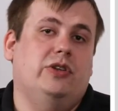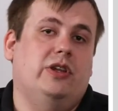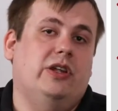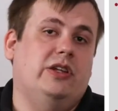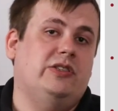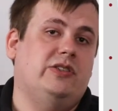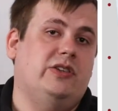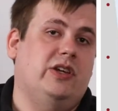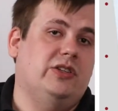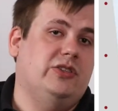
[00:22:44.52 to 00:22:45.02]

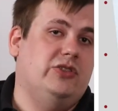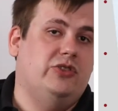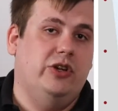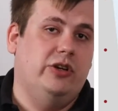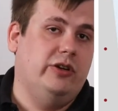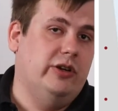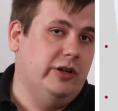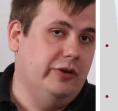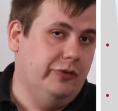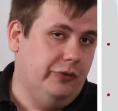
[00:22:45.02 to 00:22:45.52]
it's
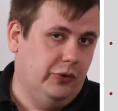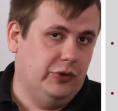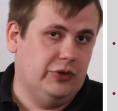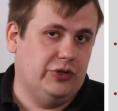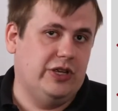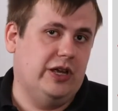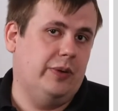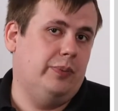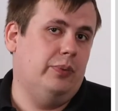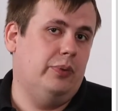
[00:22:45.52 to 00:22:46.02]
generally the first
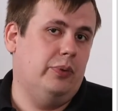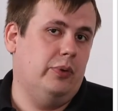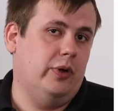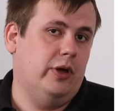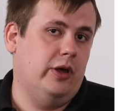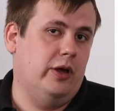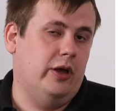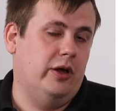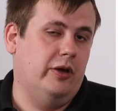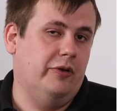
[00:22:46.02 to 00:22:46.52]
step
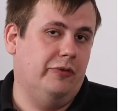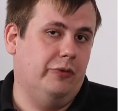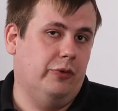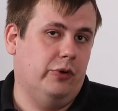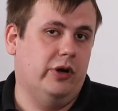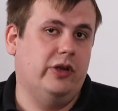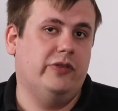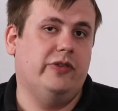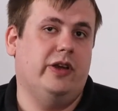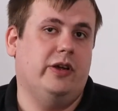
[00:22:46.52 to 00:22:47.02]
for
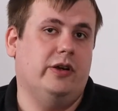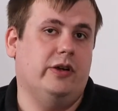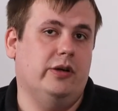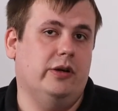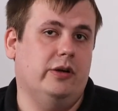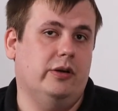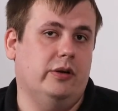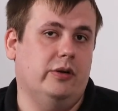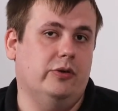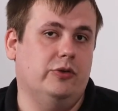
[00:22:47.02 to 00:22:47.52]
an
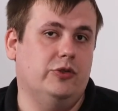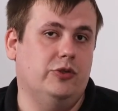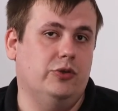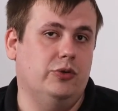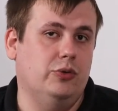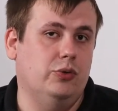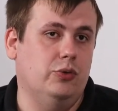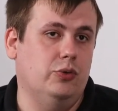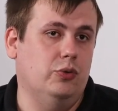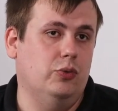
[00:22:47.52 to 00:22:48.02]
attacker
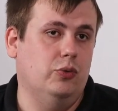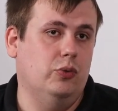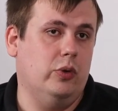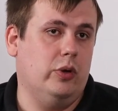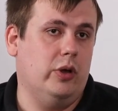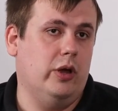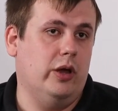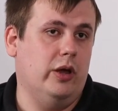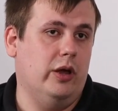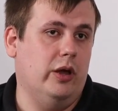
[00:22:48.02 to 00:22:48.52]
to
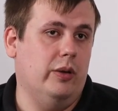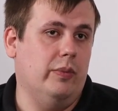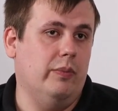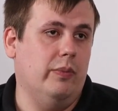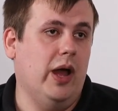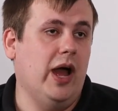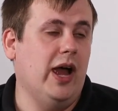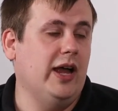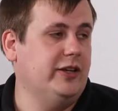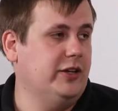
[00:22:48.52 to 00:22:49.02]

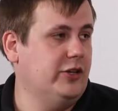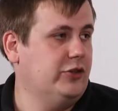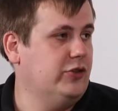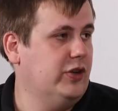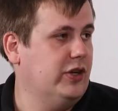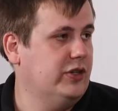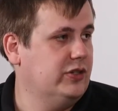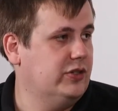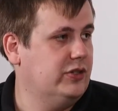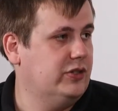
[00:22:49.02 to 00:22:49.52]
hide their
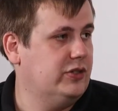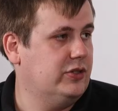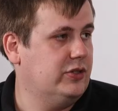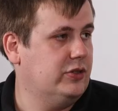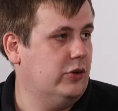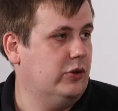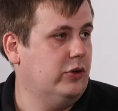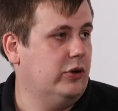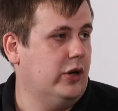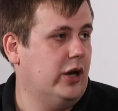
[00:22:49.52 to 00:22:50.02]
traces
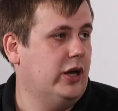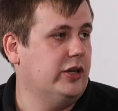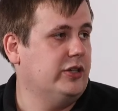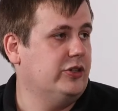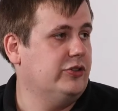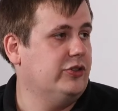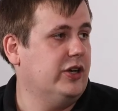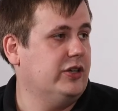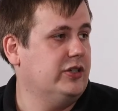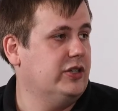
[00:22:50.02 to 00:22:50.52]
or hide their
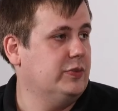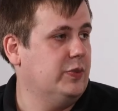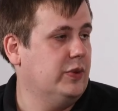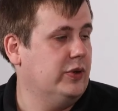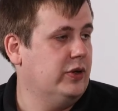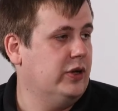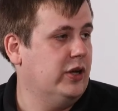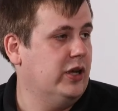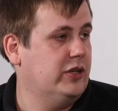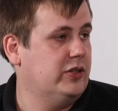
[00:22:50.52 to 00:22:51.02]
tracks as
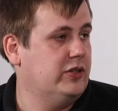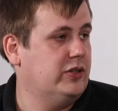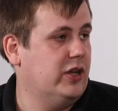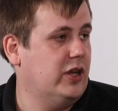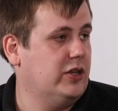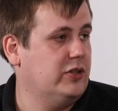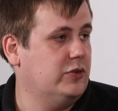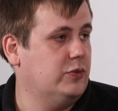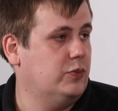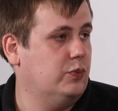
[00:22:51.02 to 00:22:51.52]

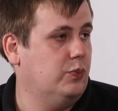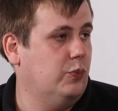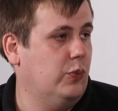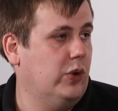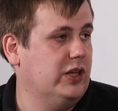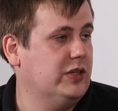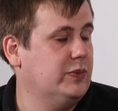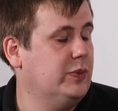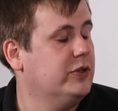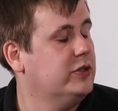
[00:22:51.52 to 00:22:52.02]

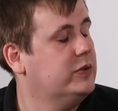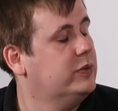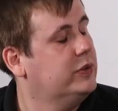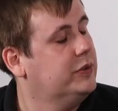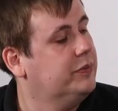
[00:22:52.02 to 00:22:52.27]
well as possible.